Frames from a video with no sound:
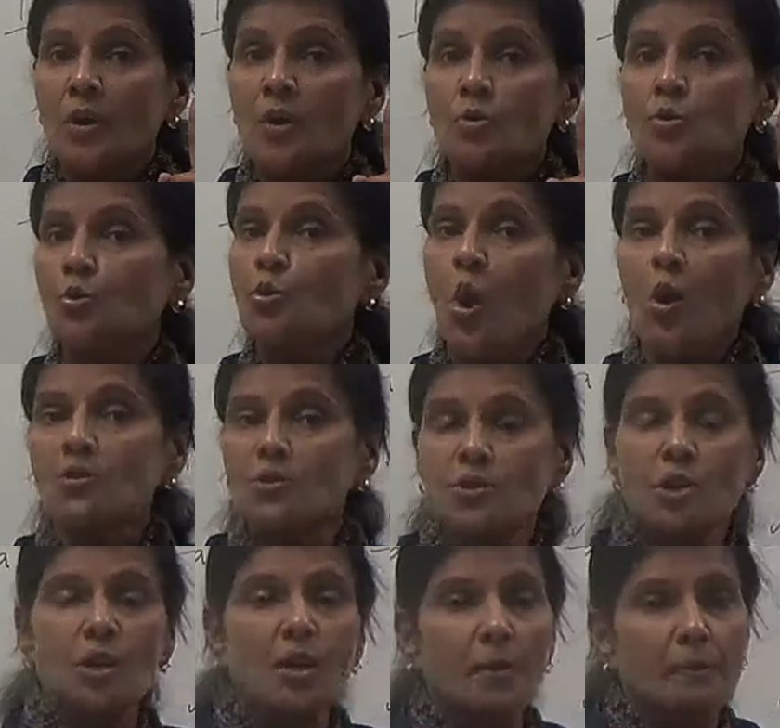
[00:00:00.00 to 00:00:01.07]
do not
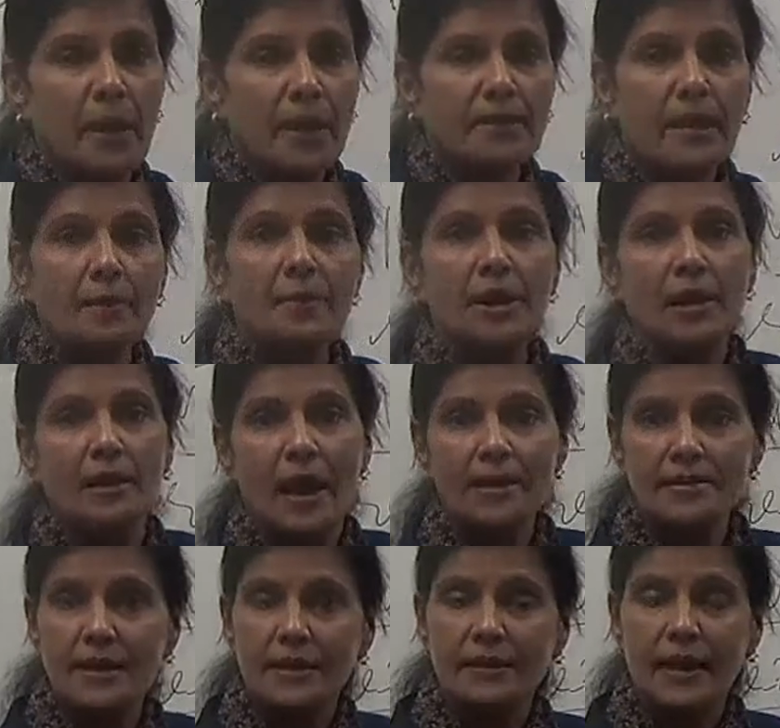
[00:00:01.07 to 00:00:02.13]
uh, make them
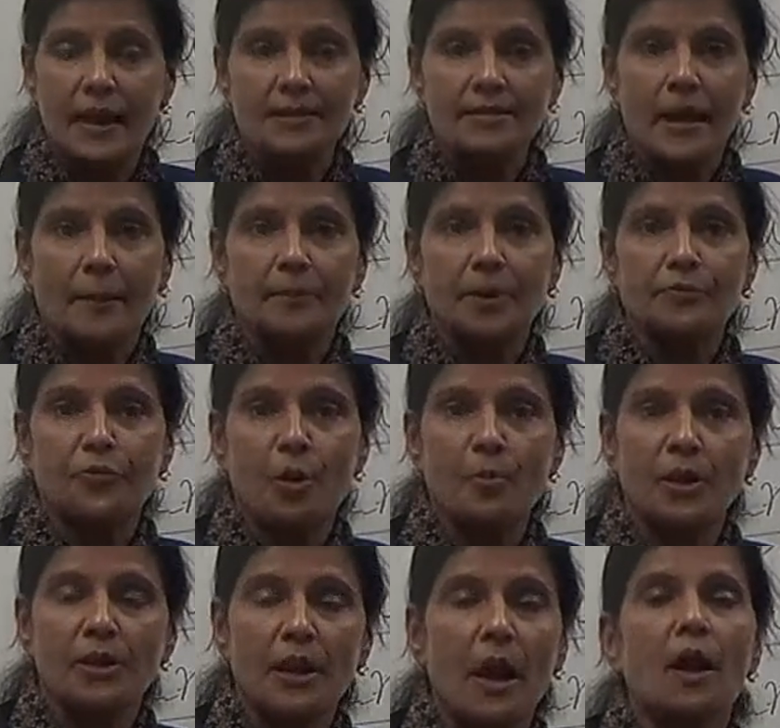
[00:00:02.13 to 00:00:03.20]
realize that they are separate from
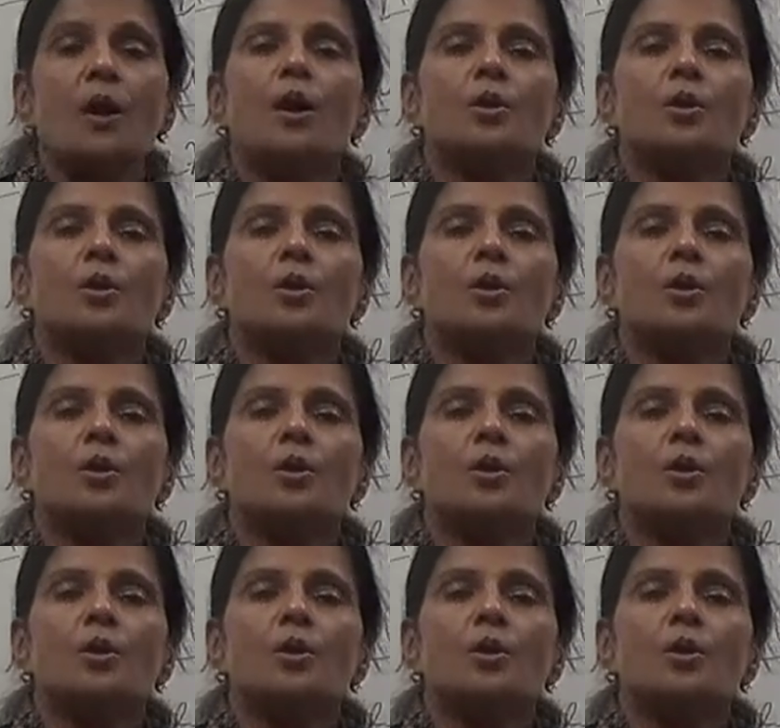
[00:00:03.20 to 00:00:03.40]
India.